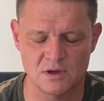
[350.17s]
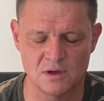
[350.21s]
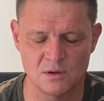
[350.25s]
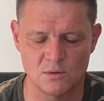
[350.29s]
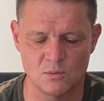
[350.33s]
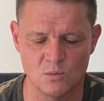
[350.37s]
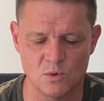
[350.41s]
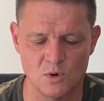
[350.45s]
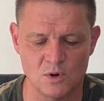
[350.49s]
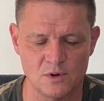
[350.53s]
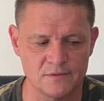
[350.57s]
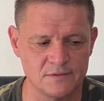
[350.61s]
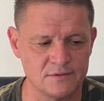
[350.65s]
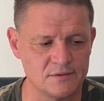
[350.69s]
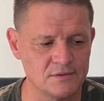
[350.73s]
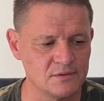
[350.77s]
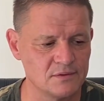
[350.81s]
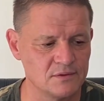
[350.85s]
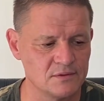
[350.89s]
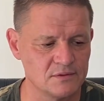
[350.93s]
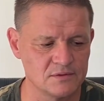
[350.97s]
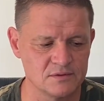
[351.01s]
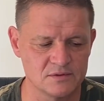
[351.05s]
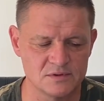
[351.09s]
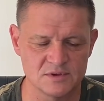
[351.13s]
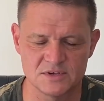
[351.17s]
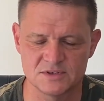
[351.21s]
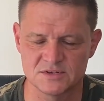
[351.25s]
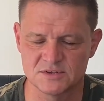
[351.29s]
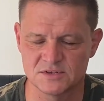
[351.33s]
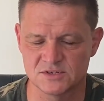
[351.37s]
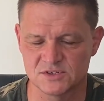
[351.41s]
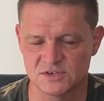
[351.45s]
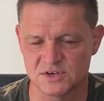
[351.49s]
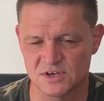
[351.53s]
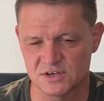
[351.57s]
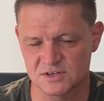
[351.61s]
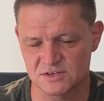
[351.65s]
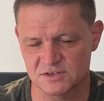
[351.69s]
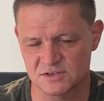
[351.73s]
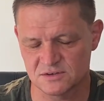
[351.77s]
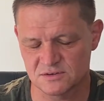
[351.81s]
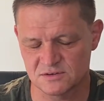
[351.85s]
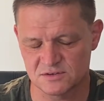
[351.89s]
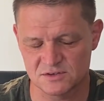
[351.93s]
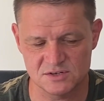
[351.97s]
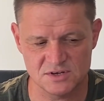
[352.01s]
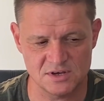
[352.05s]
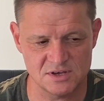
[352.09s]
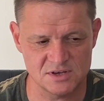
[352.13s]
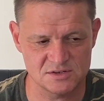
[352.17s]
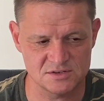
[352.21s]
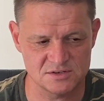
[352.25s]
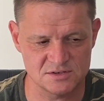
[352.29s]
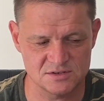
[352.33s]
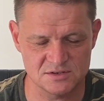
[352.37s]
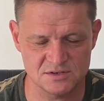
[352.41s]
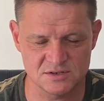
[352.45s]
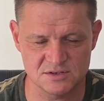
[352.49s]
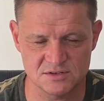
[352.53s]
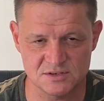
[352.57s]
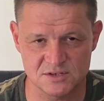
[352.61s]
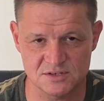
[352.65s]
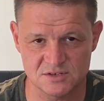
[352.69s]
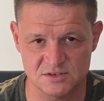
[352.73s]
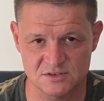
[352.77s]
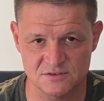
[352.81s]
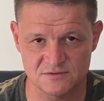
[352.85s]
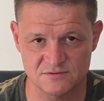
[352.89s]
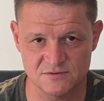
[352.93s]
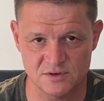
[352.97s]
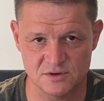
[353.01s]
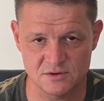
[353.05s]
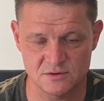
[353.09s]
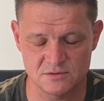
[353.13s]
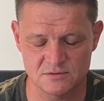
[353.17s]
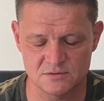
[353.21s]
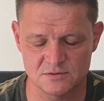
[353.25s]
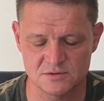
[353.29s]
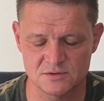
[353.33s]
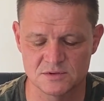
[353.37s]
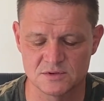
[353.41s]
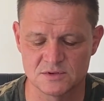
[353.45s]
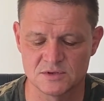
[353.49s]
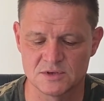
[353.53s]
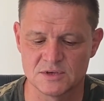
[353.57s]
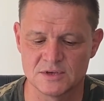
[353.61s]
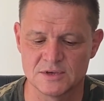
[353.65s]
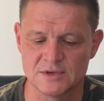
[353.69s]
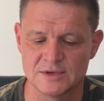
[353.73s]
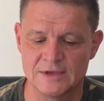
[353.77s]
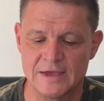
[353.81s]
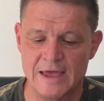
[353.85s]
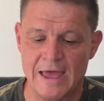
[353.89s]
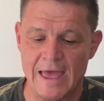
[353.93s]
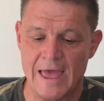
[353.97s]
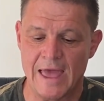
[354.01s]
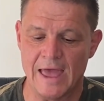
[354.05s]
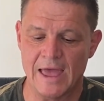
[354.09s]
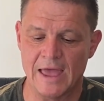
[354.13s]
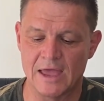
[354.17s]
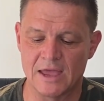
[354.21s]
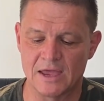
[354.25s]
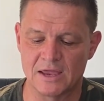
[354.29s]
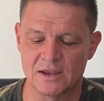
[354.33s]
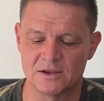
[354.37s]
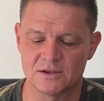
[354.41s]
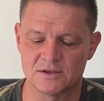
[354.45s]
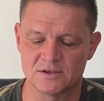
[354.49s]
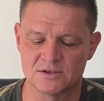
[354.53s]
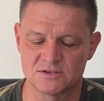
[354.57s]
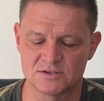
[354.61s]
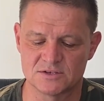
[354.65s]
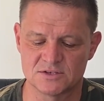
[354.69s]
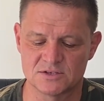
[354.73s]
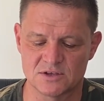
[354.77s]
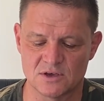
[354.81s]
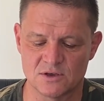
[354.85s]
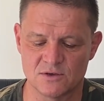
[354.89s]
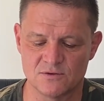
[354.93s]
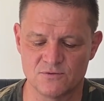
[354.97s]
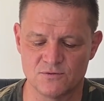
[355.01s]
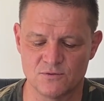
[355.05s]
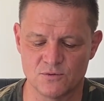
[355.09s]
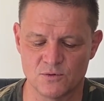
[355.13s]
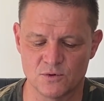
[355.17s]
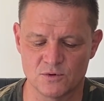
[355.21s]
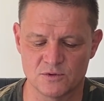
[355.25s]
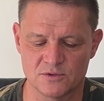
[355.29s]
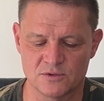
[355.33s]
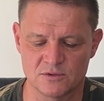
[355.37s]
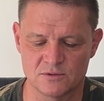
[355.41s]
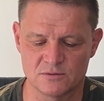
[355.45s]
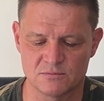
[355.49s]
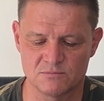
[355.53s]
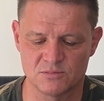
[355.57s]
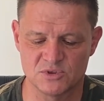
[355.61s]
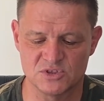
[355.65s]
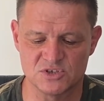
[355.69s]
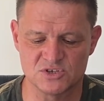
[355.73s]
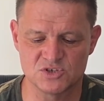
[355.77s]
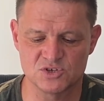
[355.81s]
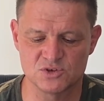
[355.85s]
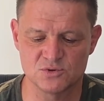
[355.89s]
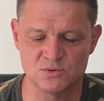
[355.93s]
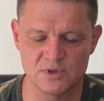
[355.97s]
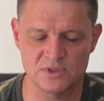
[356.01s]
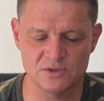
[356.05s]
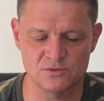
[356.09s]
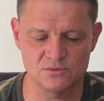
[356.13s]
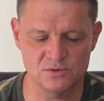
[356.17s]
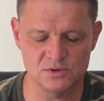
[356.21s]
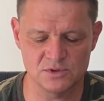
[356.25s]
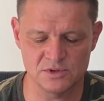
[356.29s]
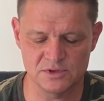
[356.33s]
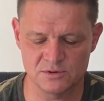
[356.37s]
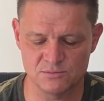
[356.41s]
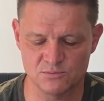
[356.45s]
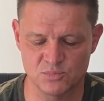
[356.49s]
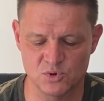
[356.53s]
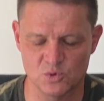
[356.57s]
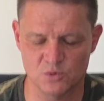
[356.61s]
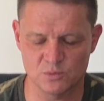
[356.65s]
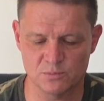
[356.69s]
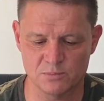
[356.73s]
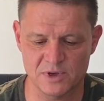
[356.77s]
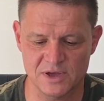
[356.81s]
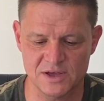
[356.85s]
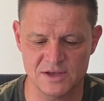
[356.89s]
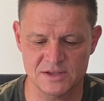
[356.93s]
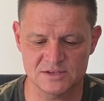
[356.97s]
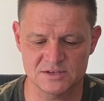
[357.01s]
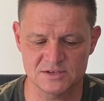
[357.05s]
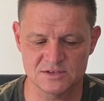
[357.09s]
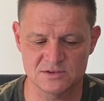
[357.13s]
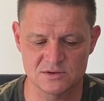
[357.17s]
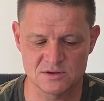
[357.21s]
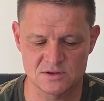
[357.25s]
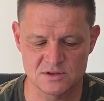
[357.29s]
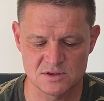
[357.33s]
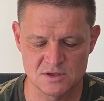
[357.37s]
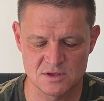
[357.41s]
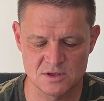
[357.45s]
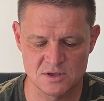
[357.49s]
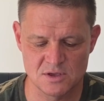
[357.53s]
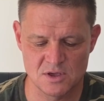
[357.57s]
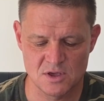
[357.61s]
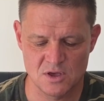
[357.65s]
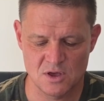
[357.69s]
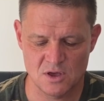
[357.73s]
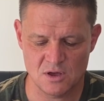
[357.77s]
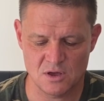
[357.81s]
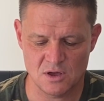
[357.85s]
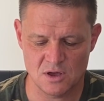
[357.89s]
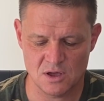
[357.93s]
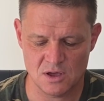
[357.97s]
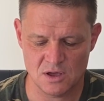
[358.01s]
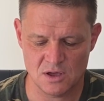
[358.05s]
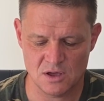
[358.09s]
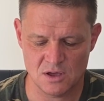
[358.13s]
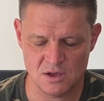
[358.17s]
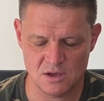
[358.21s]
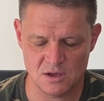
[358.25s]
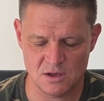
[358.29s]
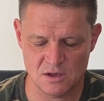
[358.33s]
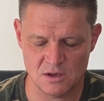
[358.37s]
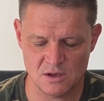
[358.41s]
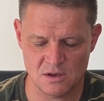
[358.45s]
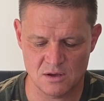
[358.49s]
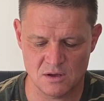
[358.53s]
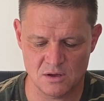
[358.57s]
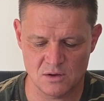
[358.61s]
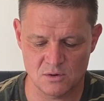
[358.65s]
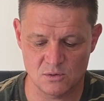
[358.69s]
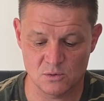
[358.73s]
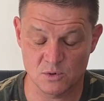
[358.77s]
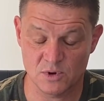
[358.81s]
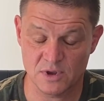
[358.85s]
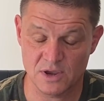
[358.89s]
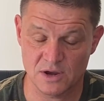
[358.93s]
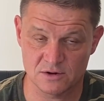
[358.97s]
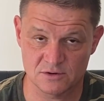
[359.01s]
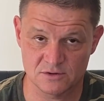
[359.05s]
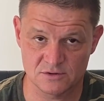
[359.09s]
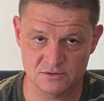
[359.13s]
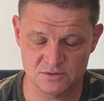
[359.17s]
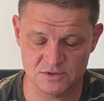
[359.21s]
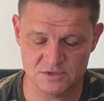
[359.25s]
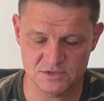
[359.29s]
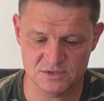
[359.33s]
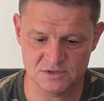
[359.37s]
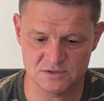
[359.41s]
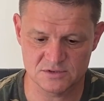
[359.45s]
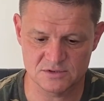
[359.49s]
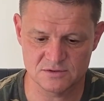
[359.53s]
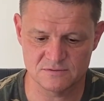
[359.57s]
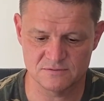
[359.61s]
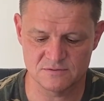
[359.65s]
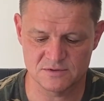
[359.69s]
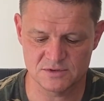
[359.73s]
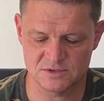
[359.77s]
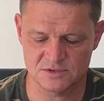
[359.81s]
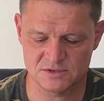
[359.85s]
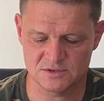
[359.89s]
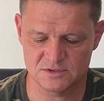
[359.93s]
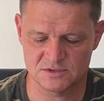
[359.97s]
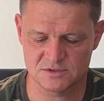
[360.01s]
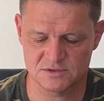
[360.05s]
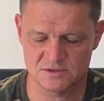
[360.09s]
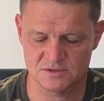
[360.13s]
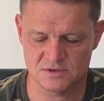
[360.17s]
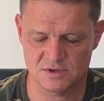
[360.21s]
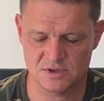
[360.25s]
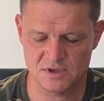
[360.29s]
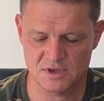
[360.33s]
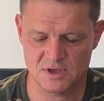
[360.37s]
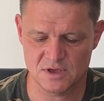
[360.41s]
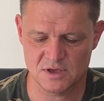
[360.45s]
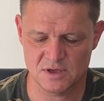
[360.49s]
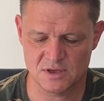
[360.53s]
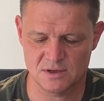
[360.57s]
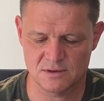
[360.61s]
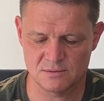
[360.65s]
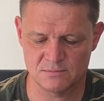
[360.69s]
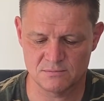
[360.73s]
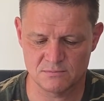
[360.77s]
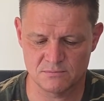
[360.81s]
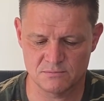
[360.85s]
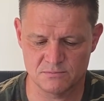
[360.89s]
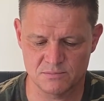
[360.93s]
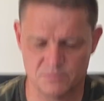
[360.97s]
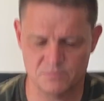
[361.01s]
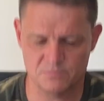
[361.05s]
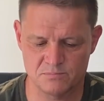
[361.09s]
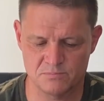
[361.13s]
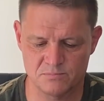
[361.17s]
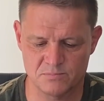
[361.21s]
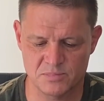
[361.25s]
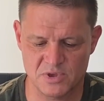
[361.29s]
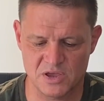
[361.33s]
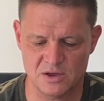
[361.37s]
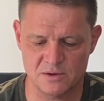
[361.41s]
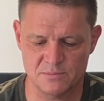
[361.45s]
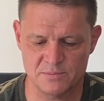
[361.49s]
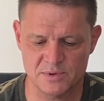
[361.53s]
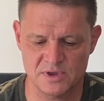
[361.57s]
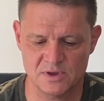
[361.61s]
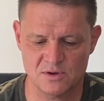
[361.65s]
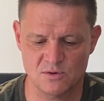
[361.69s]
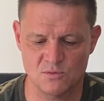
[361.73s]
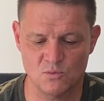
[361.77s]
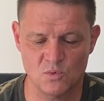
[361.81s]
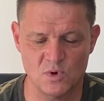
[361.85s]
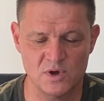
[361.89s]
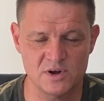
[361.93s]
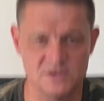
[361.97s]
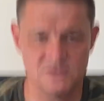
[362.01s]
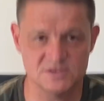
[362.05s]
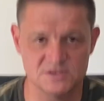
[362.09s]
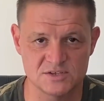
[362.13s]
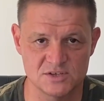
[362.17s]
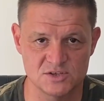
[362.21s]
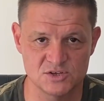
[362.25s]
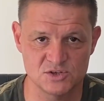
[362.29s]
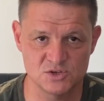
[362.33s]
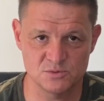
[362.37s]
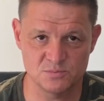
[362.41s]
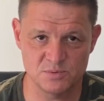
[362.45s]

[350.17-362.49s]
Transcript: watts and easily charges things such as phones and so forth. There's two other really important parts or characteristics of this Powerpack. One is the